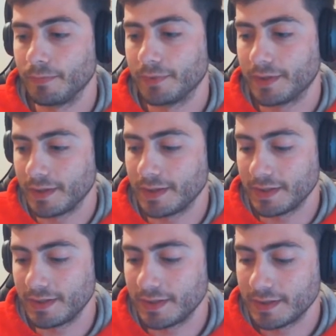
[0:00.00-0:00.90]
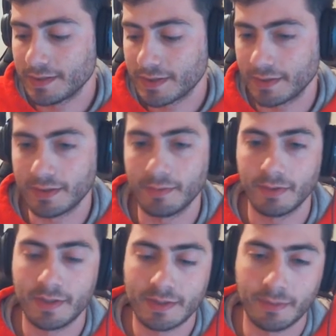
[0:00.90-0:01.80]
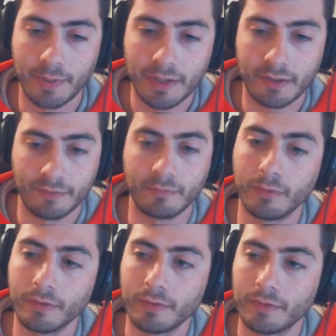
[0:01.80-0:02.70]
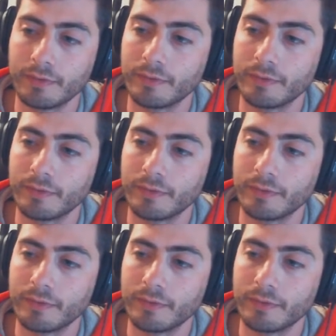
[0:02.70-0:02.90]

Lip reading: is the payoff worth